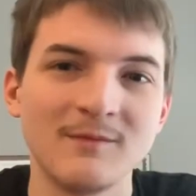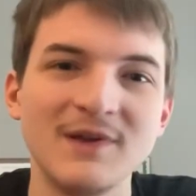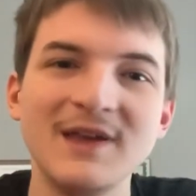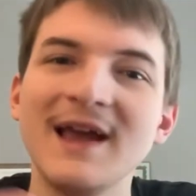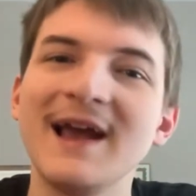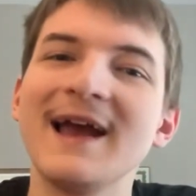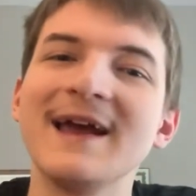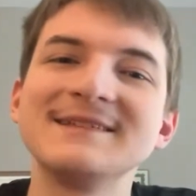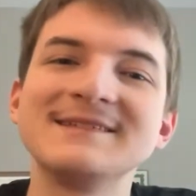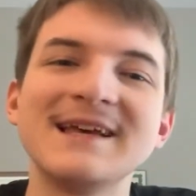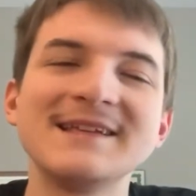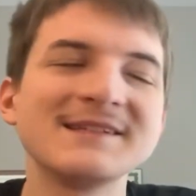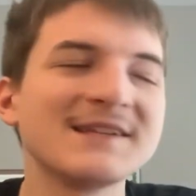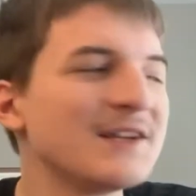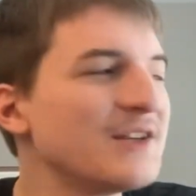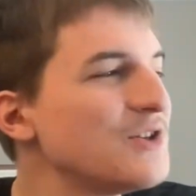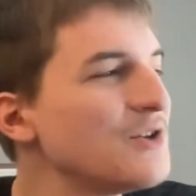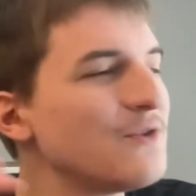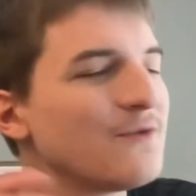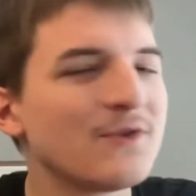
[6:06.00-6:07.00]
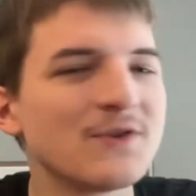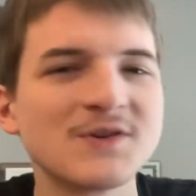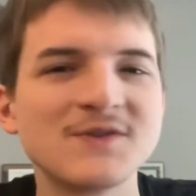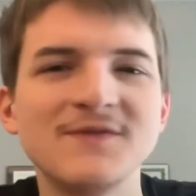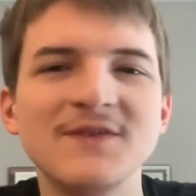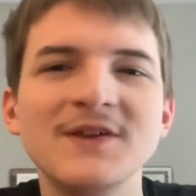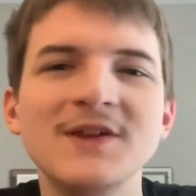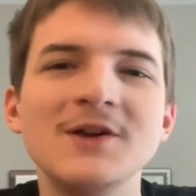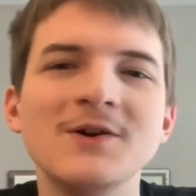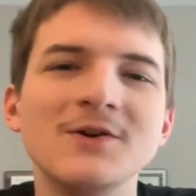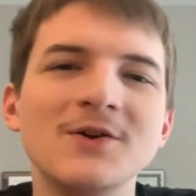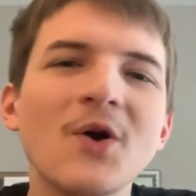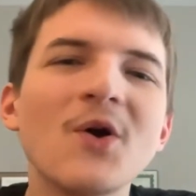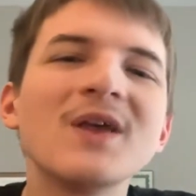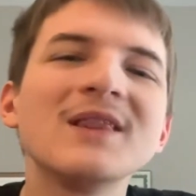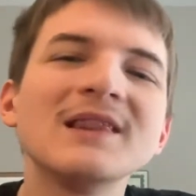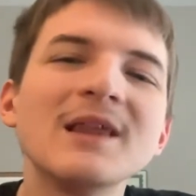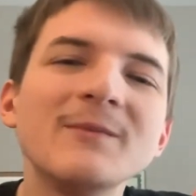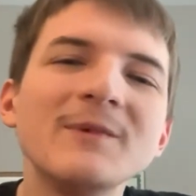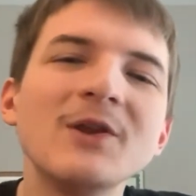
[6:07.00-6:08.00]
yeah, guys, that's gonna do it for this video. Go
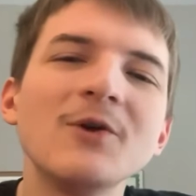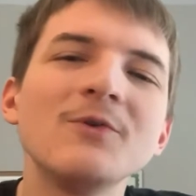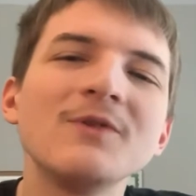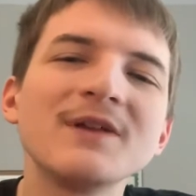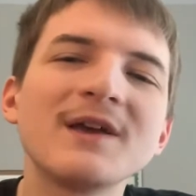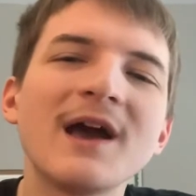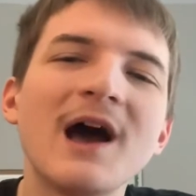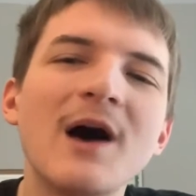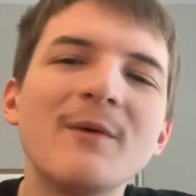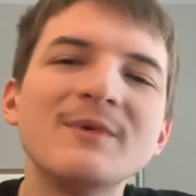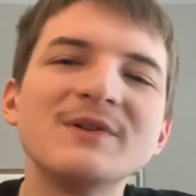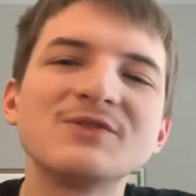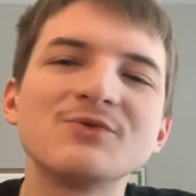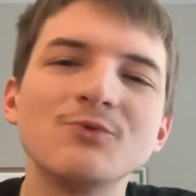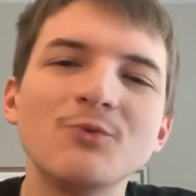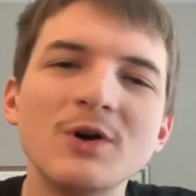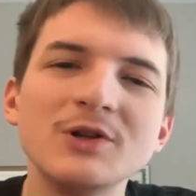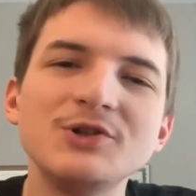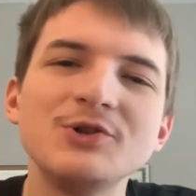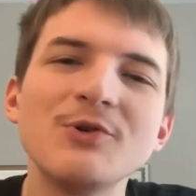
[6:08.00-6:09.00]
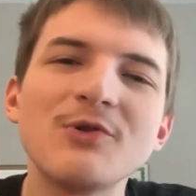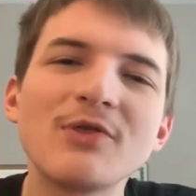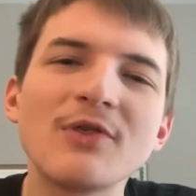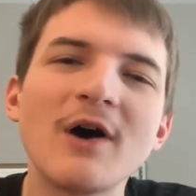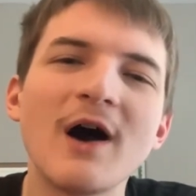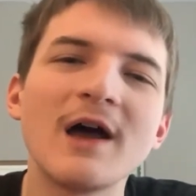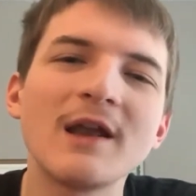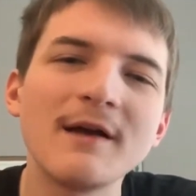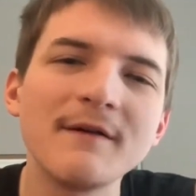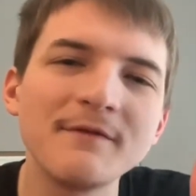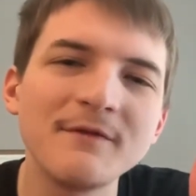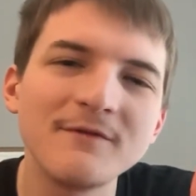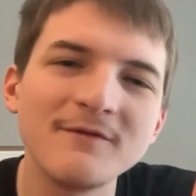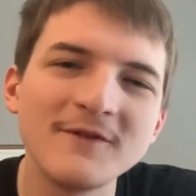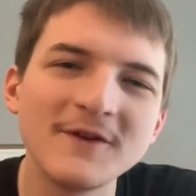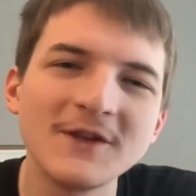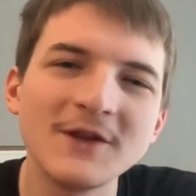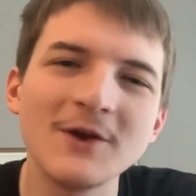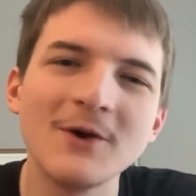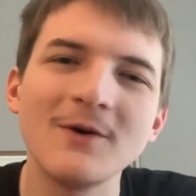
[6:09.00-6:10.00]
ahead and let me know in the comments what you thought of the
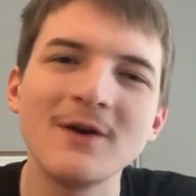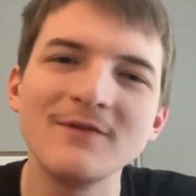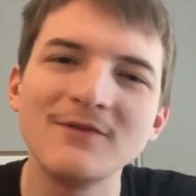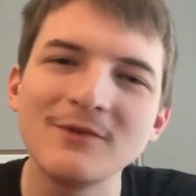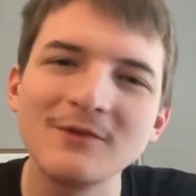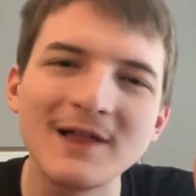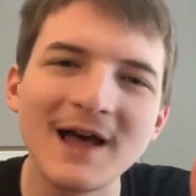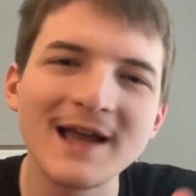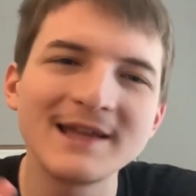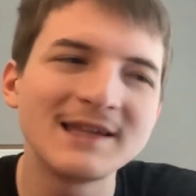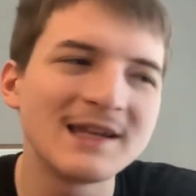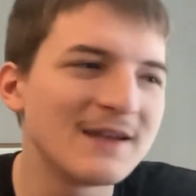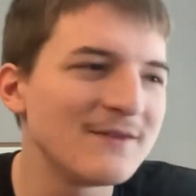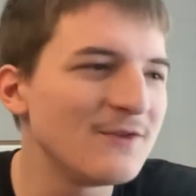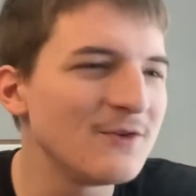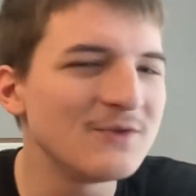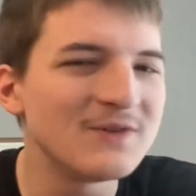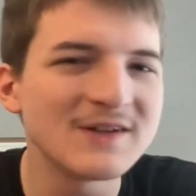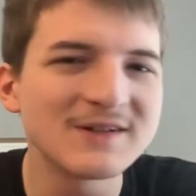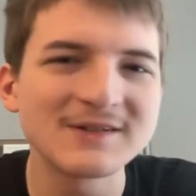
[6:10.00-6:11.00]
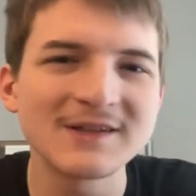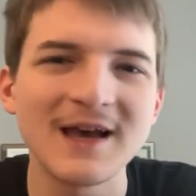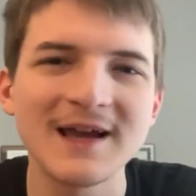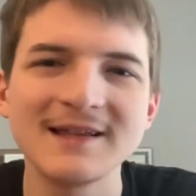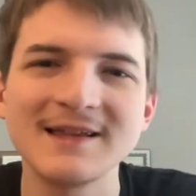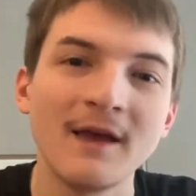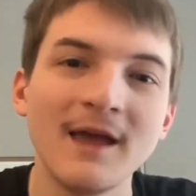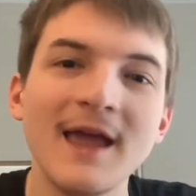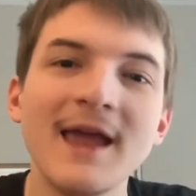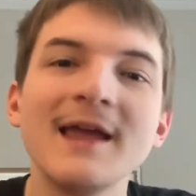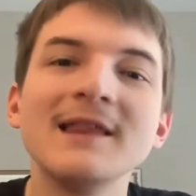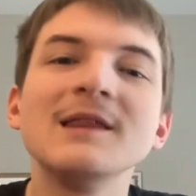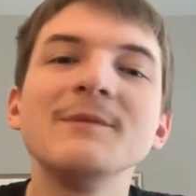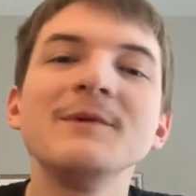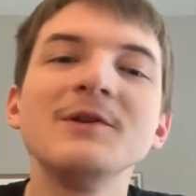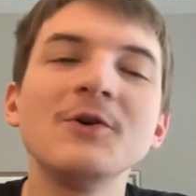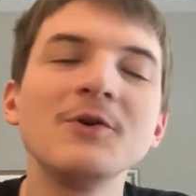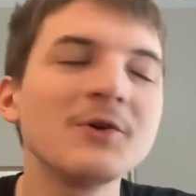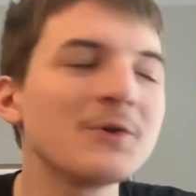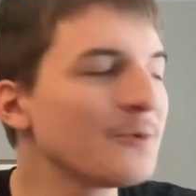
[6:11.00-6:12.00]
video, if you liked it, if you disliked it, and let
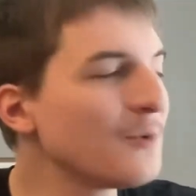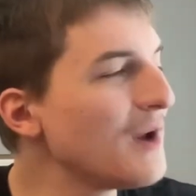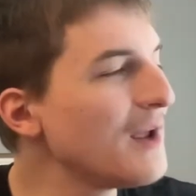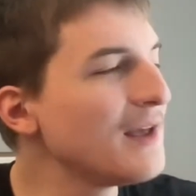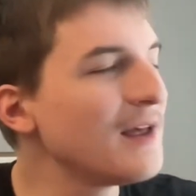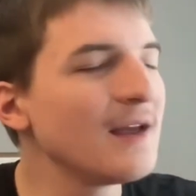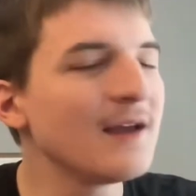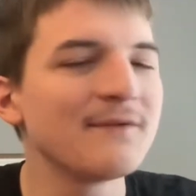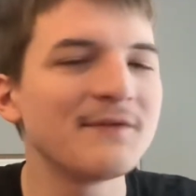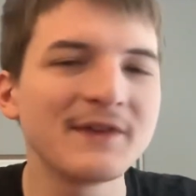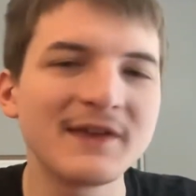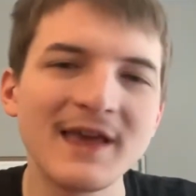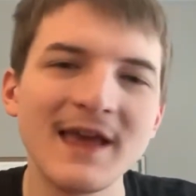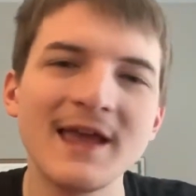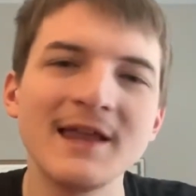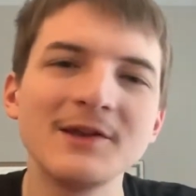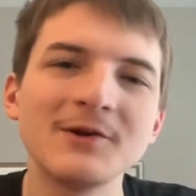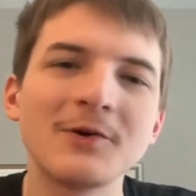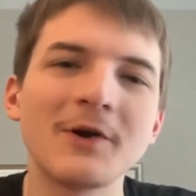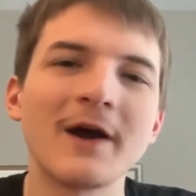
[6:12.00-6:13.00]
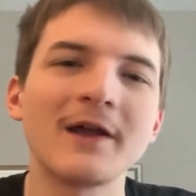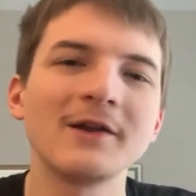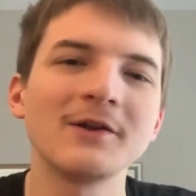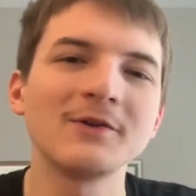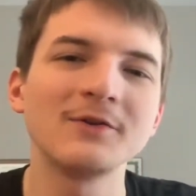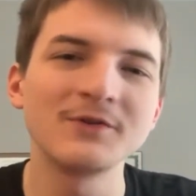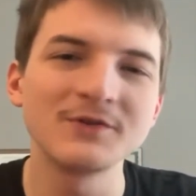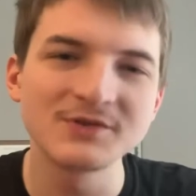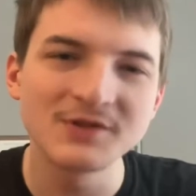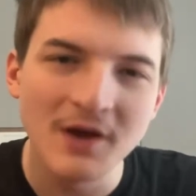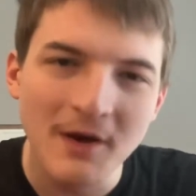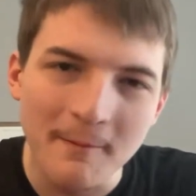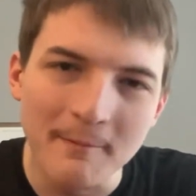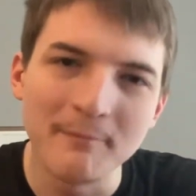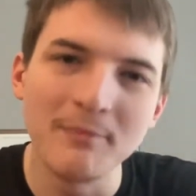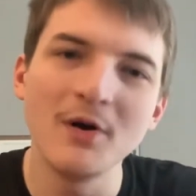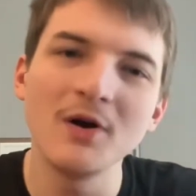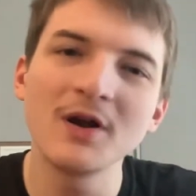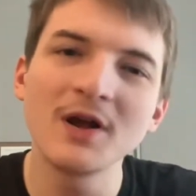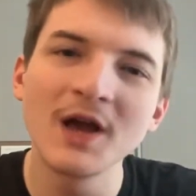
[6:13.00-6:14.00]
me know your ranking of the Kane Chronicles
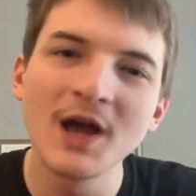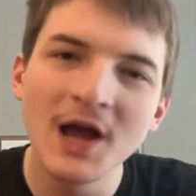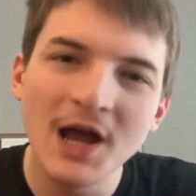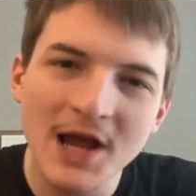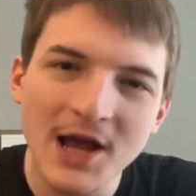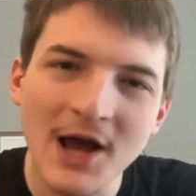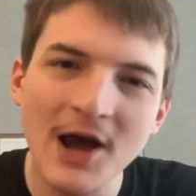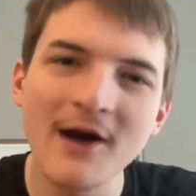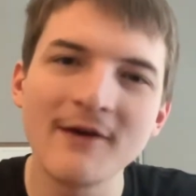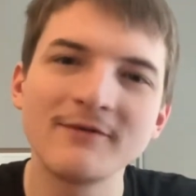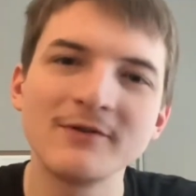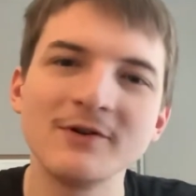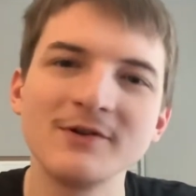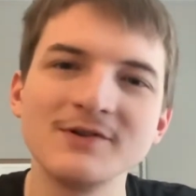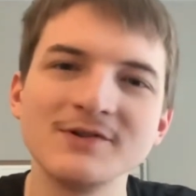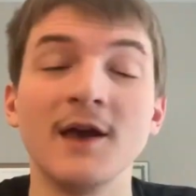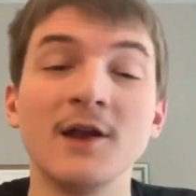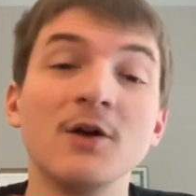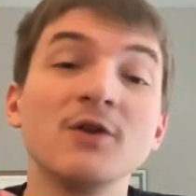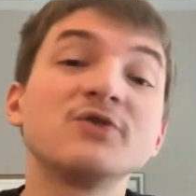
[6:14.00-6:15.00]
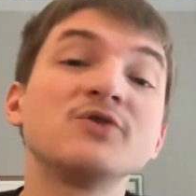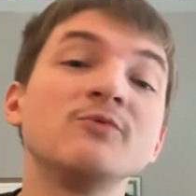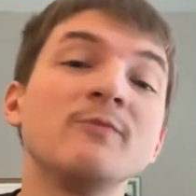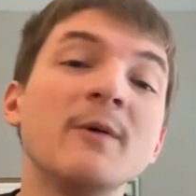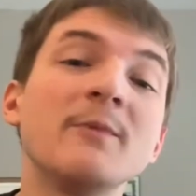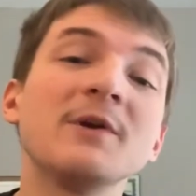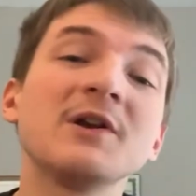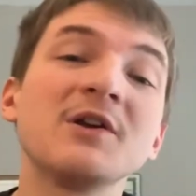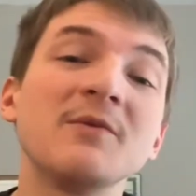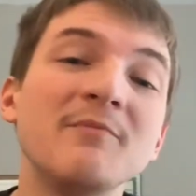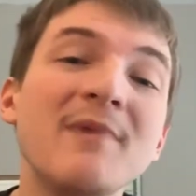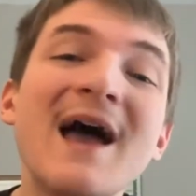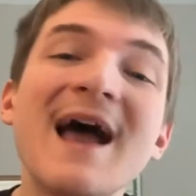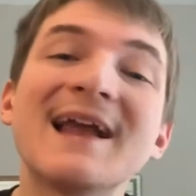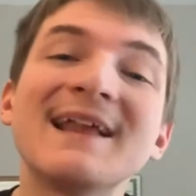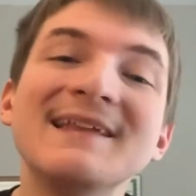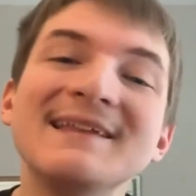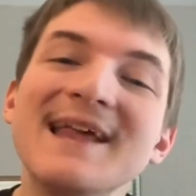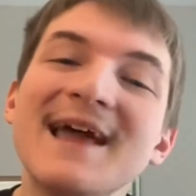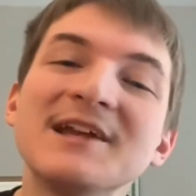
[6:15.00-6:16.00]
book covers. And also remember to come
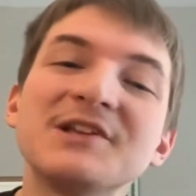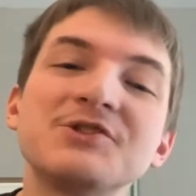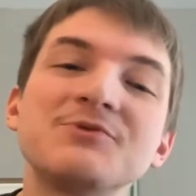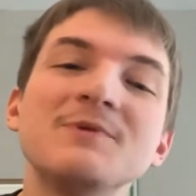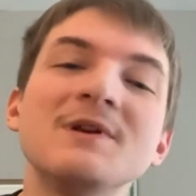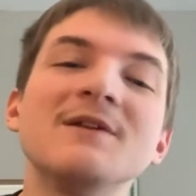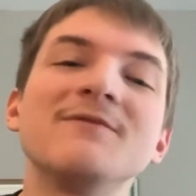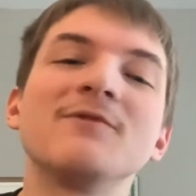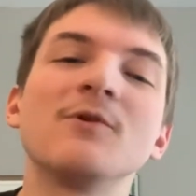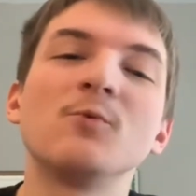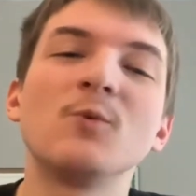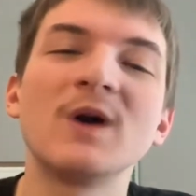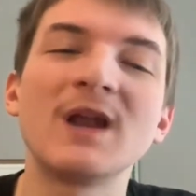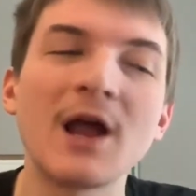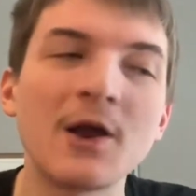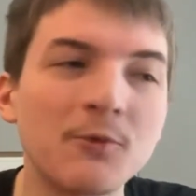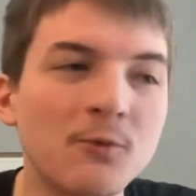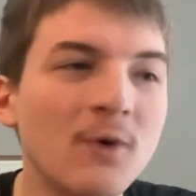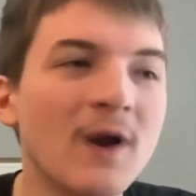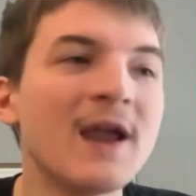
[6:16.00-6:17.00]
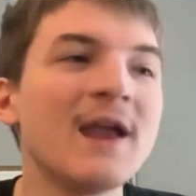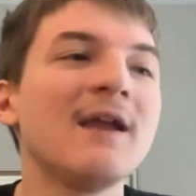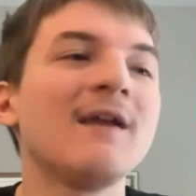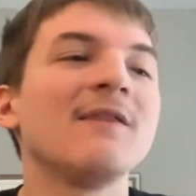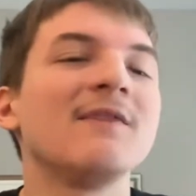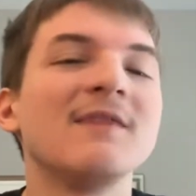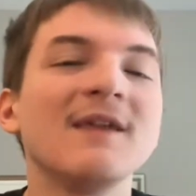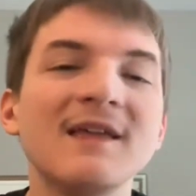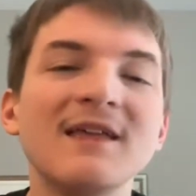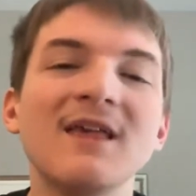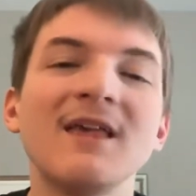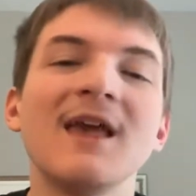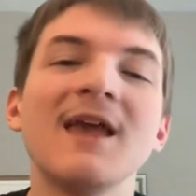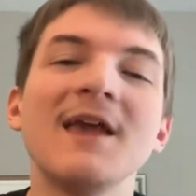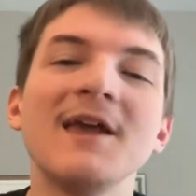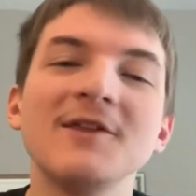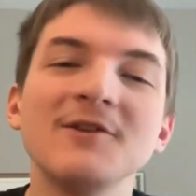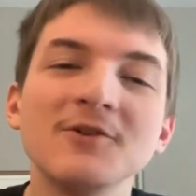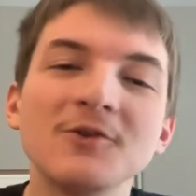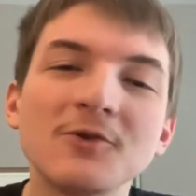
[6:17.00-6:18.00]
back next week for when I rank the
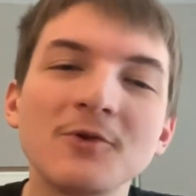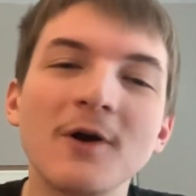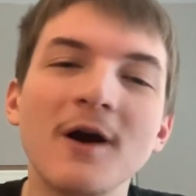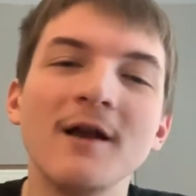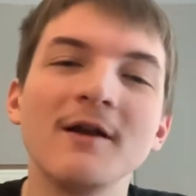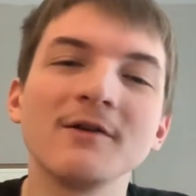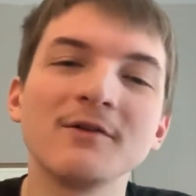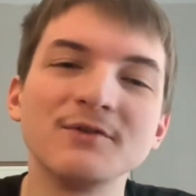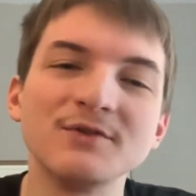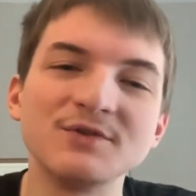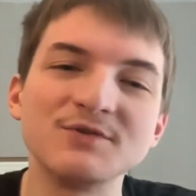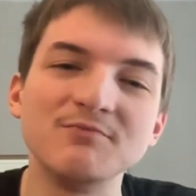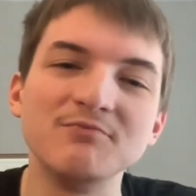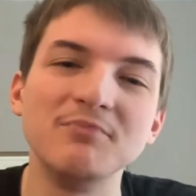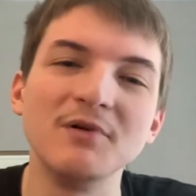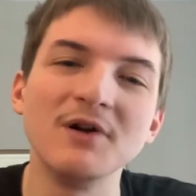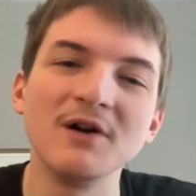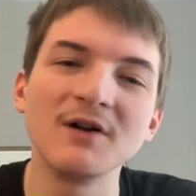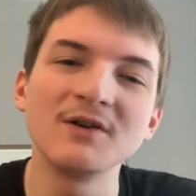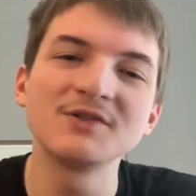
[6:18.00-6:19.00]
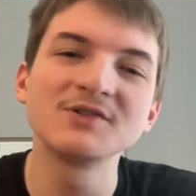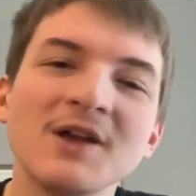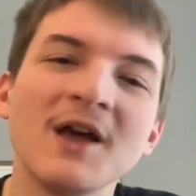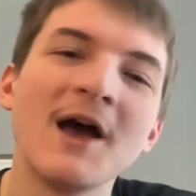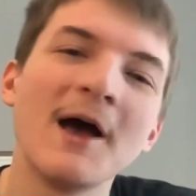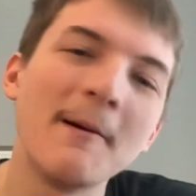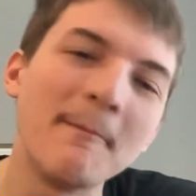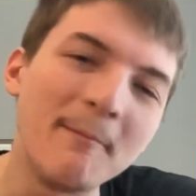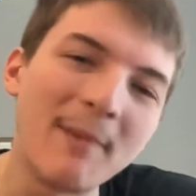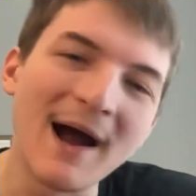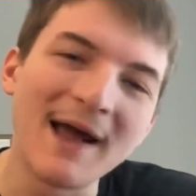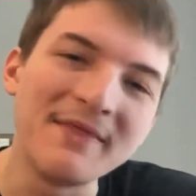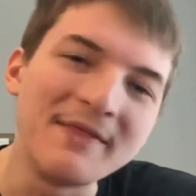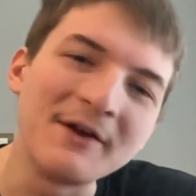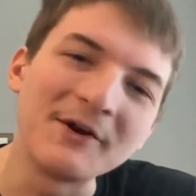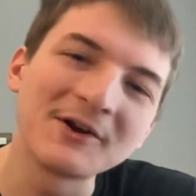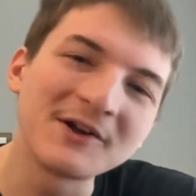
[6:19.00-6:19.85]
Kane Chronicles books by their